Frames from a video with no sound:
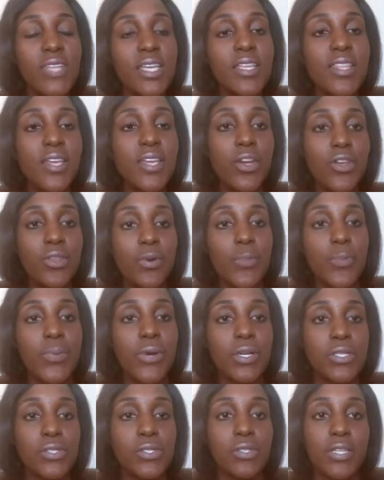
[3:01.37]
the other
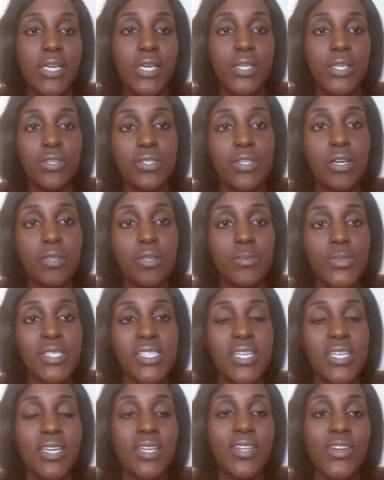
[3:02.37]
person, like you tell them to
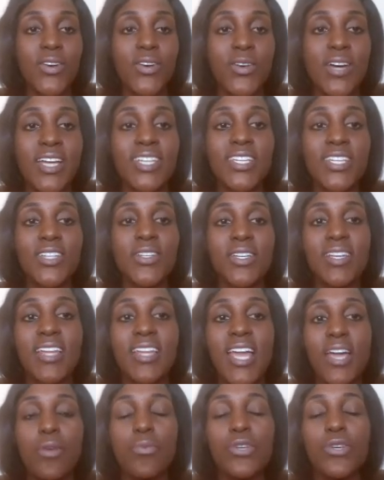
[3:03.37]
say, no, I didn't
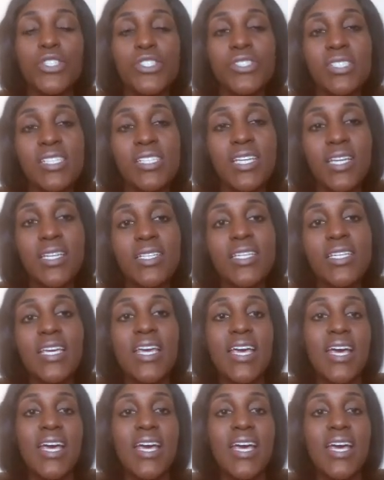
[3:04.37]
like what you did